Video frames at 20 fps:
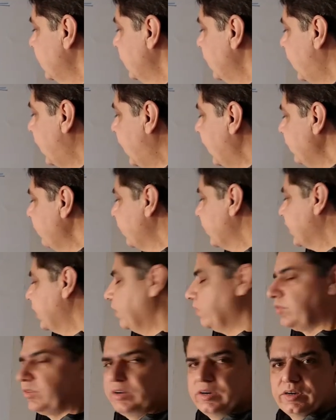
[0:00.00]

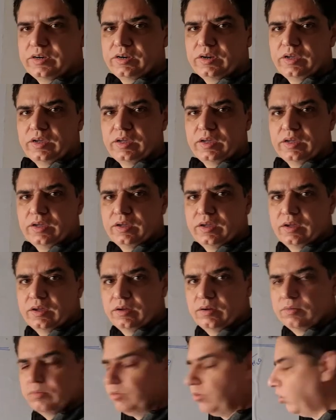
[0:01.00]
Ivacaftor, uh,
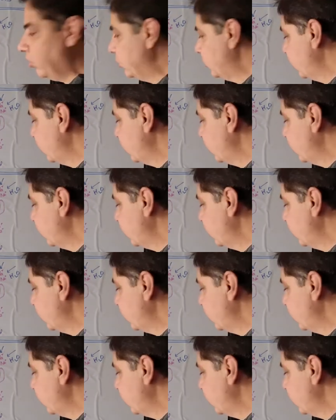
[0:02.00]
on the